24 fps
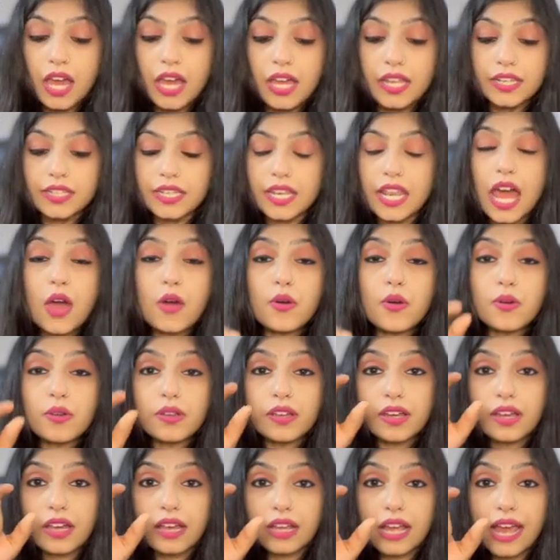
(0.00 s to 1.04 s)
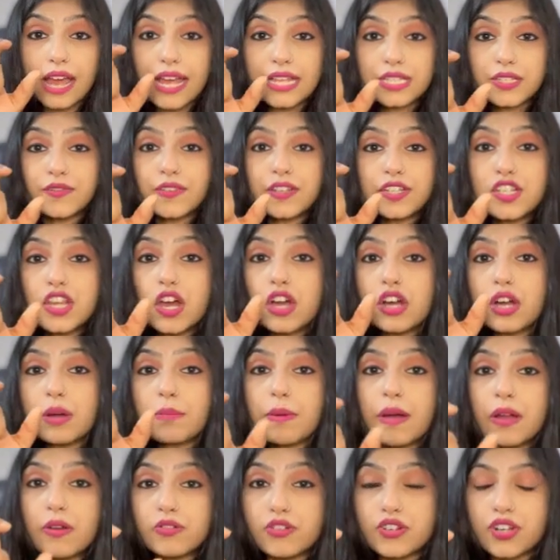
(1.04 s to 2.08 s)
Now, as we talk
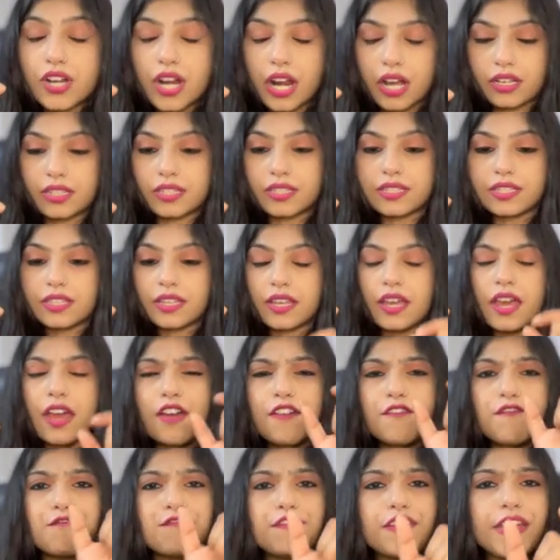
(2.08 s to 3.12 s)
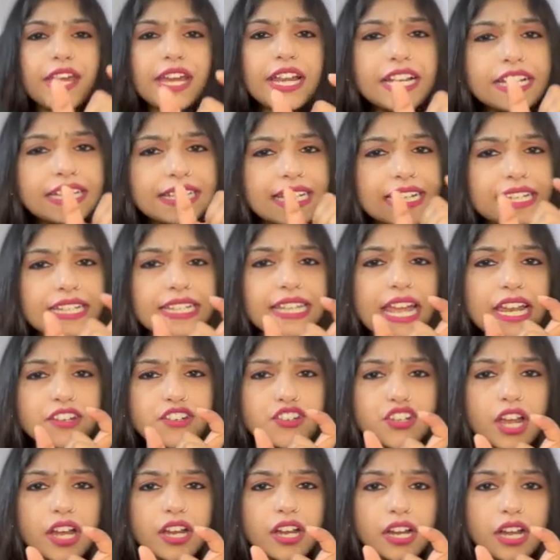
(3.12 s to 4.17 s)
about drugs, where did that
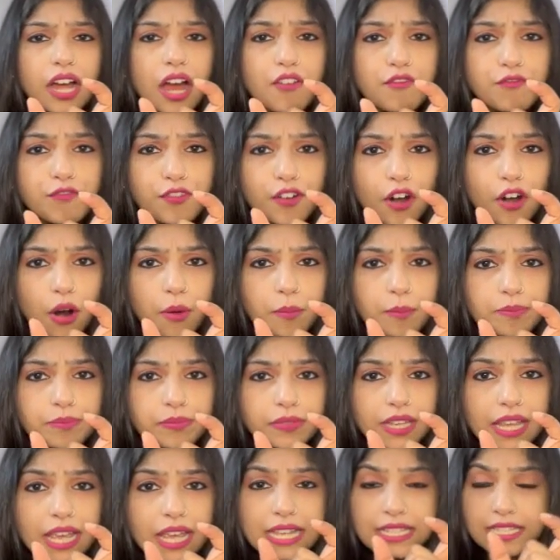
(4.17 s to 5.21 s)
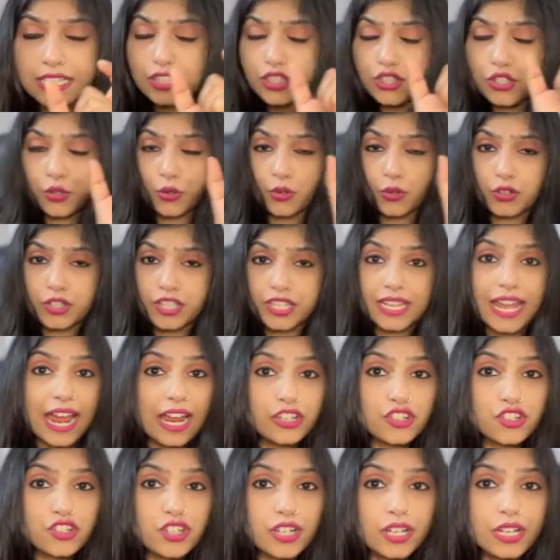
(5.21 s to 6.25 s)
drug come from? Is it source
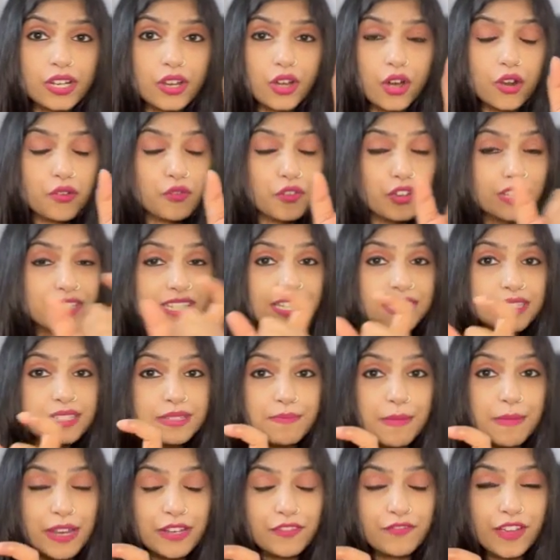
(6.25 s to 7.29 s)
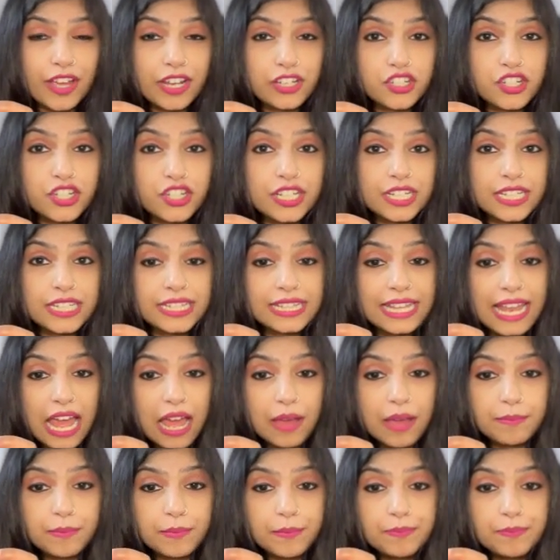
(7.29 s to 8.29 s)
natural or was it manufactured in lab?